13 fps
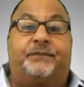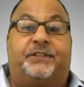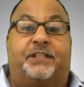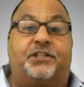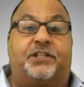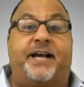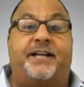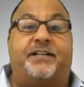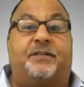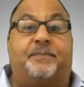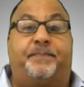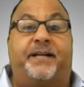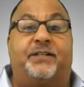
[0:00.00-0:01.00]

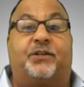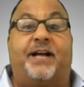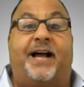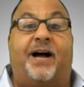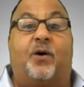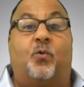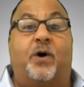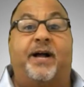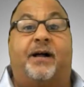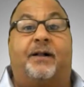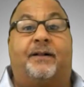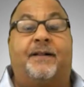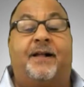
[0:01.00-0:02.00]
success depends on how
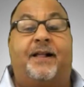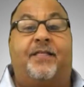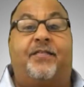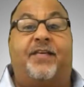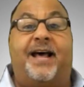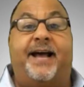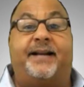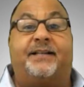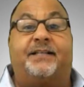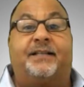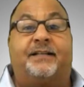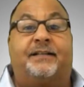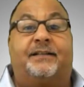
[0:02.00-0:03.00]
well
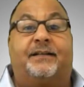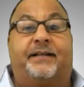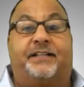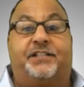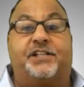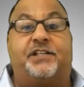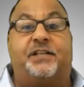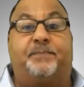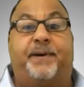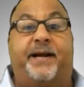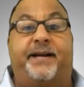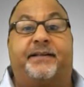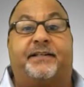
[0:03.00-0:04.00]
that existing
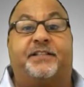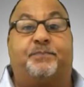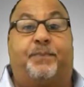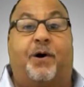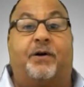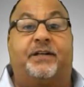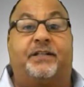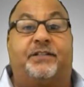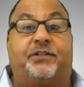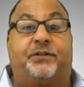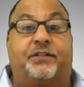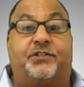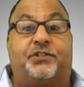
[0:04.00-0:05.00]
paint is
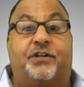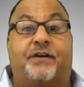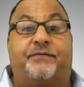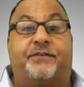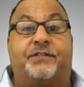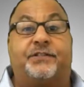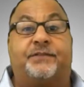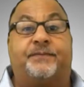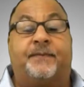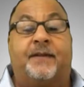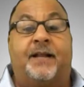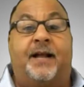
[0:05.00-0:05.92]
bonded to the surface.